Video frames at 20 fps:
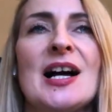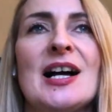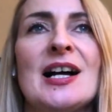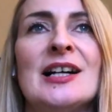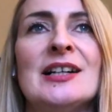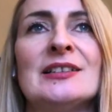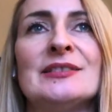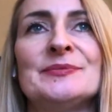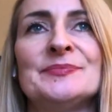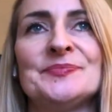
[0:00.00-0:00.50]

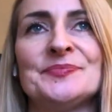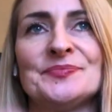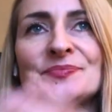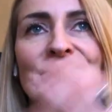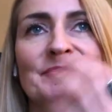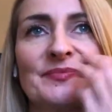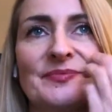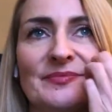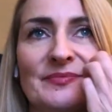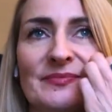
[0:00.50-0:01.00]

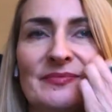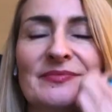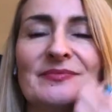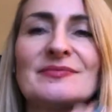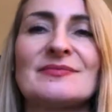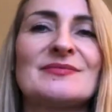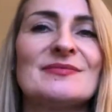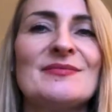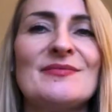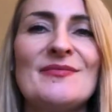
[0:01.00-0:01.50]

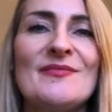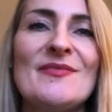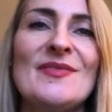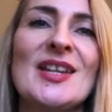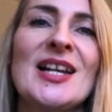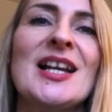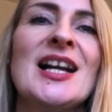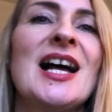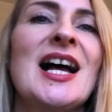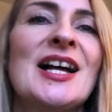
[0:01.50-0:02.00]

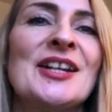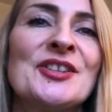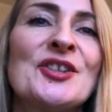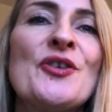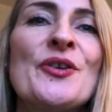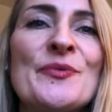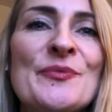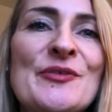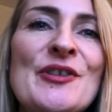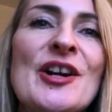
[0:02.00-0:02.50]
And
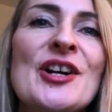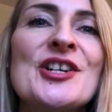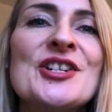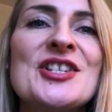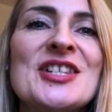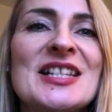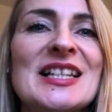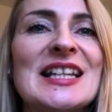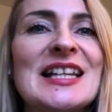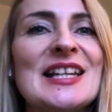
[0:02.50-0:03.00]

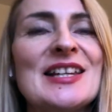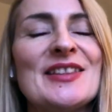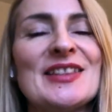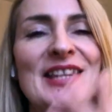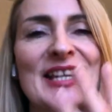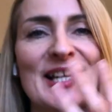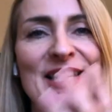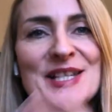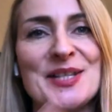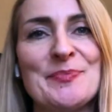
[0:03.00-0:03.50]
conversely,
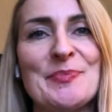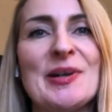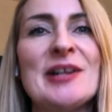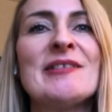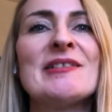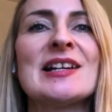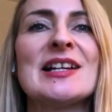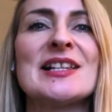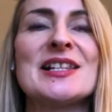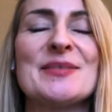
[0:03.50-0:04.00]
the
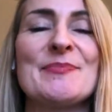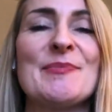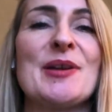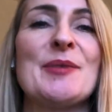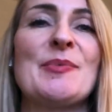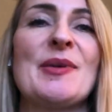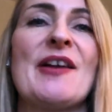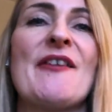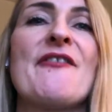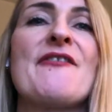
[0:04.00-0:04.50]
experience
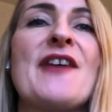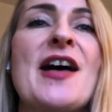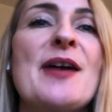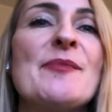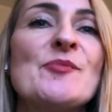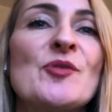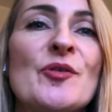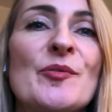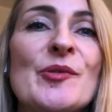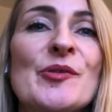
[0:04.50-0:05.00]
may be
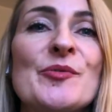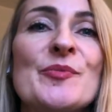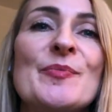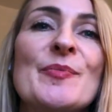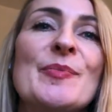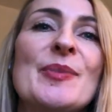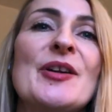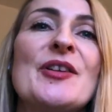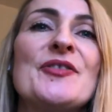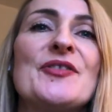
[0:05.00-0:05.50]
ephemeral,
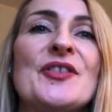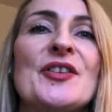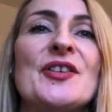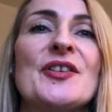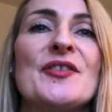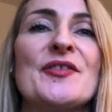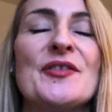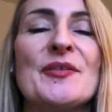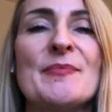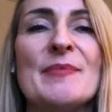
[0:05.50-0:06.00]
but
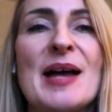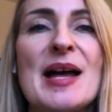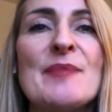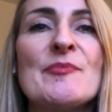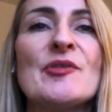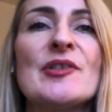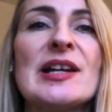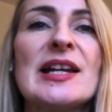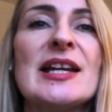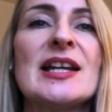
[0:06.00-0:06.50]
the
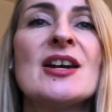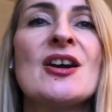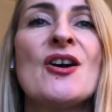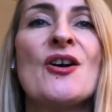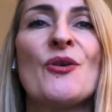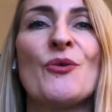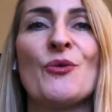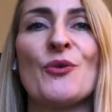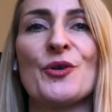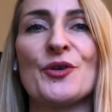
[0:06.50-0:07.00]
memory
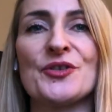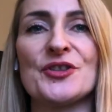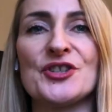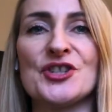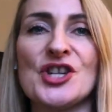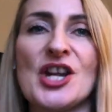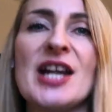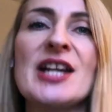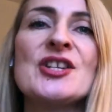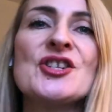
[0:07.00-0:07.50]
or the
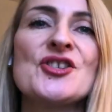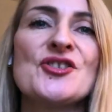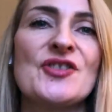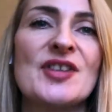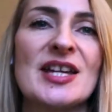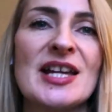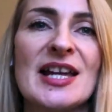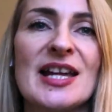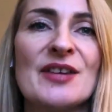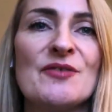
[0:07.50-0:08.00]
change
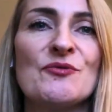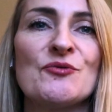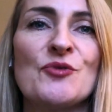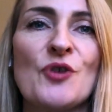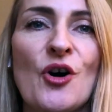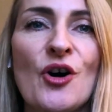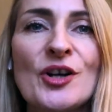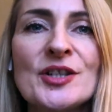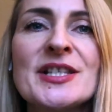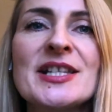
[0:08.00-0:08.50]
that it
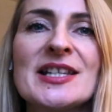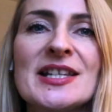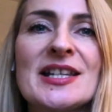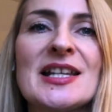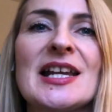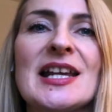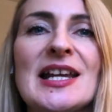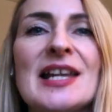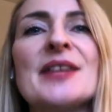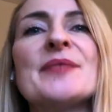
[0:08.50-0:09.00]
wrought
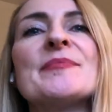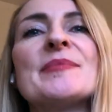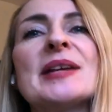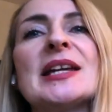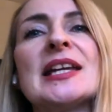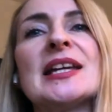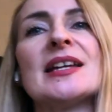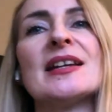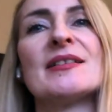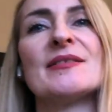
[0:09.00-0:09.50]
in
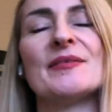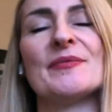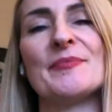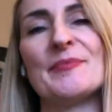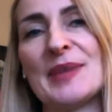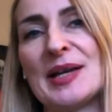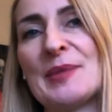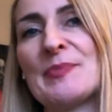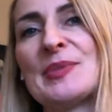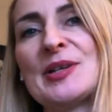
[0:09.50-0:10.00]
me
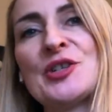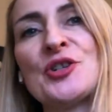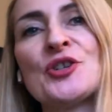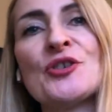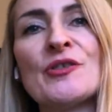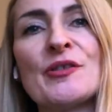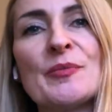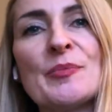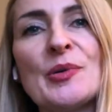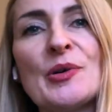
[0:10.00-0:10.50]
may be
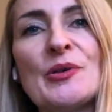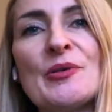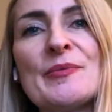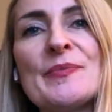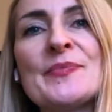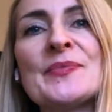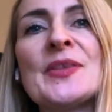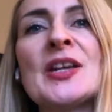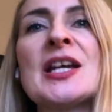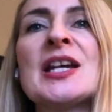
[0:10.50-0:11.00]
durable.